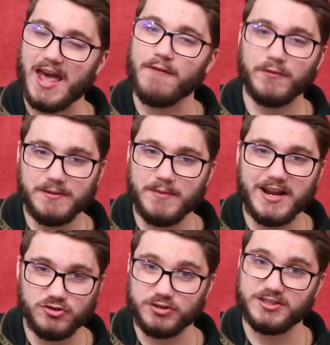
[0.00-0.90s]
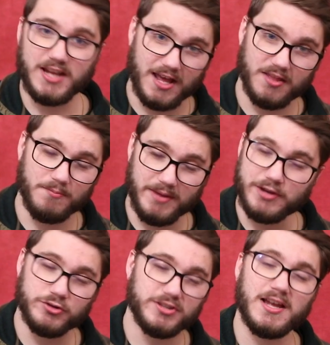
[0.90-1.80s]
every major scale, the
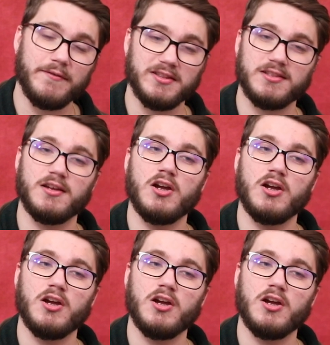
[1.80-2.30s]
major 7th,